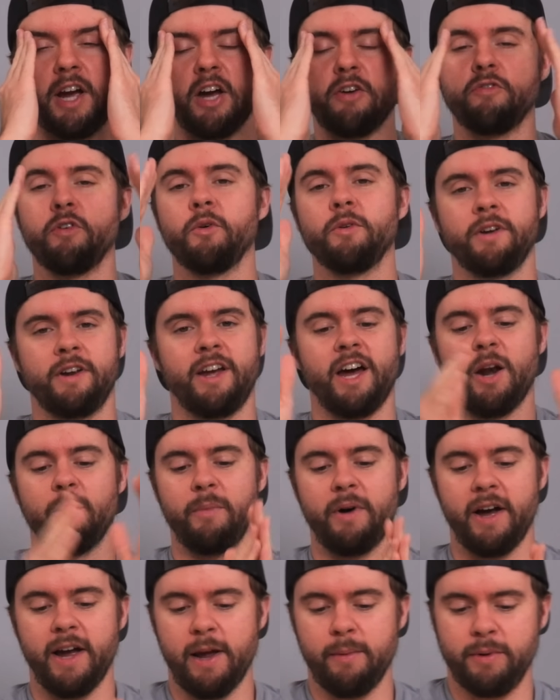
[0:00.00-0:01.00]
iPhone, gotta
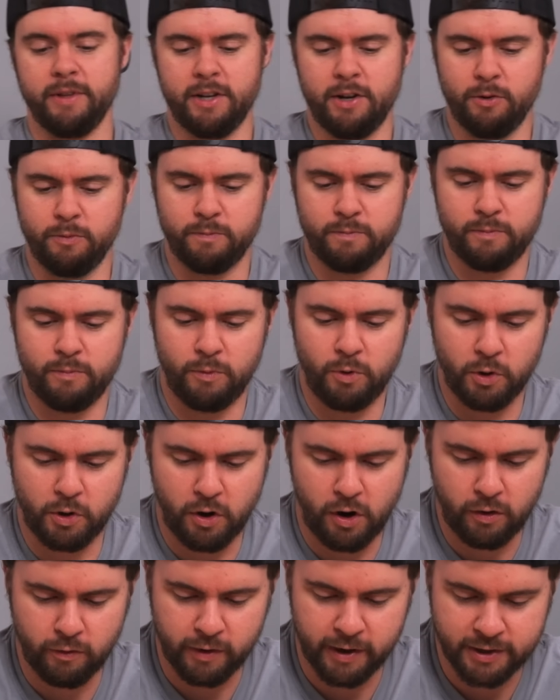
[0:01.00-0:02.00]
buy it. But then you
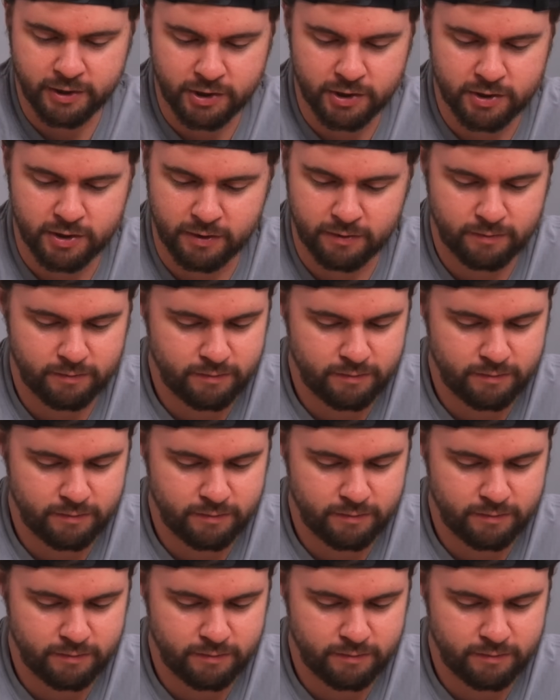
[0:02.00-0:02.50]
look over, and it's just a